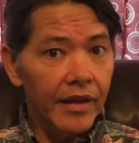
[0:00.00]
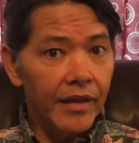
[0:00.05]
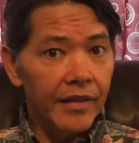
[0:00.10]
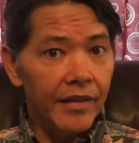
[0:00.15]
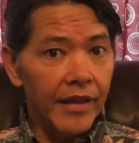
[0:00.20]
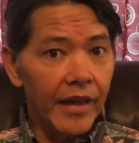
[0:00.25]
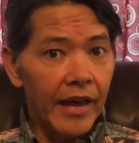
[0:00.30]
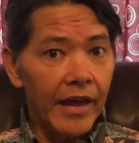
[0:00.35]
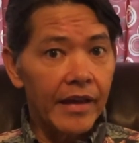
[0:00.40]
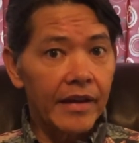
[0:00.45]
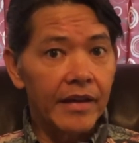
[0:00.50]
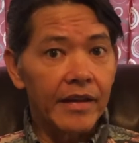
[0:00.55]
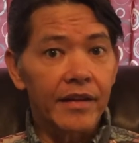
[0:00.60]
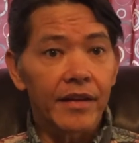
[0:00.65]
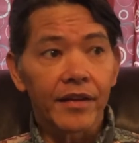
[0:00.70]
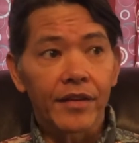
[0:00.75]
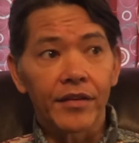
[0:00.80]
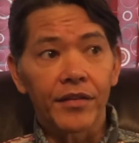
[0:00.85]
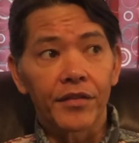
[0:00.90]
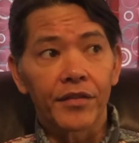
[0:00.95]
That
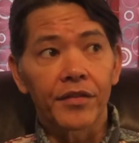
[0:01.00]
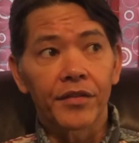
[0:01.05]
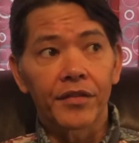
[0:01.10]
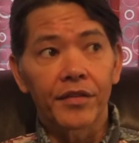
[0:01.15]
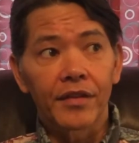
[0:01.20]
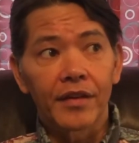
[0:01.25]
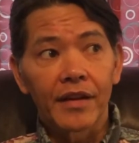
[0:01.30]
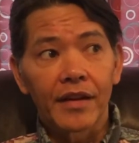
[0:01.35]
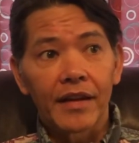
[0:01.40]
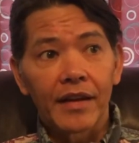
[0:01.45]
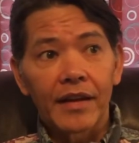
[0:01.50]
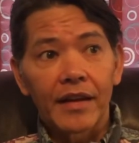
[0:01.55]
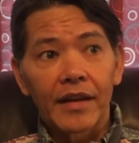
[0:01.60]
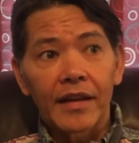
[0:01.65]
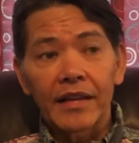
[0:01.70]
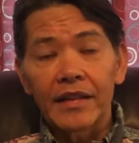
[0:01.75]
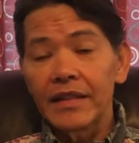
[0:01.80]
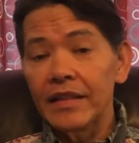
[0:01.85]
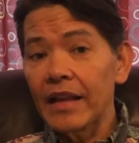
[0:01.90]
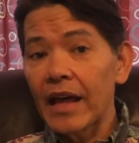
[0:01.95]
is
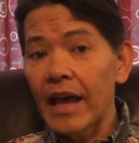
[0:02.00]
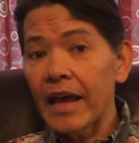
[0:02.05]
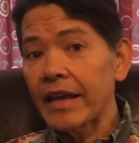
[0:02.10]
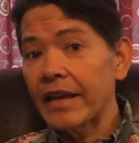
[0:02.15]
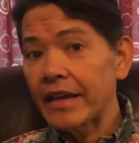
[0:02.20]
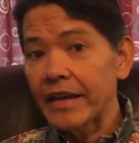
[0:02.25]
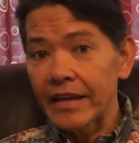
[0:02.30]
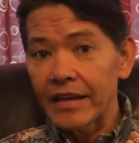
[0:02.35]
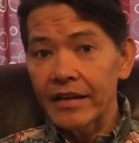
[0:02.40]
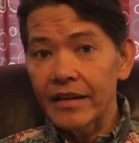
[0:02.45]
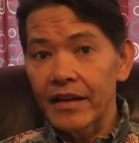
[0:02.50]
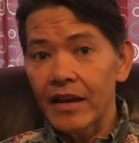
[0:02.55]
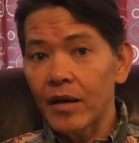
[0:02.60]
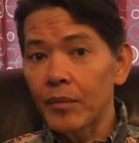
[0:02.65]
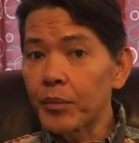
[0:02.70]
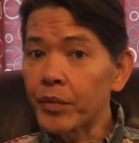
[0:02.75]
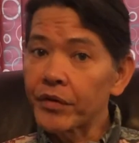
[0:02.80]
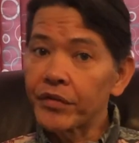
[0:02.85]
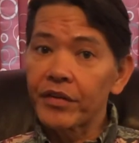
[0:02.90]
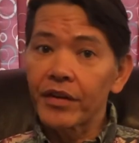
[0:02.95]
liking a
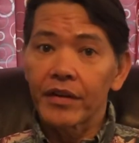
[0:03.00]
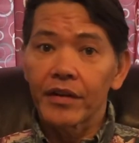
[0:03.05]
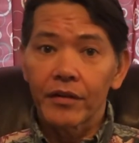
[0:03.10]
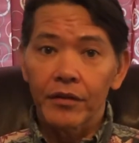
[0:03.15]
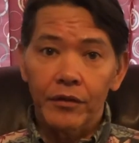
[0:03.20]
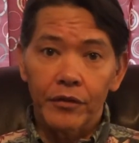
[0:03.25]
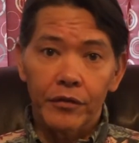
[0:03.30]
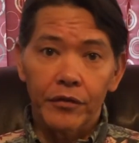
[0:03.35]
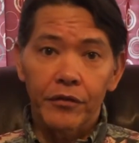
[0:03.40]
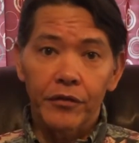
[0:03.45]
particular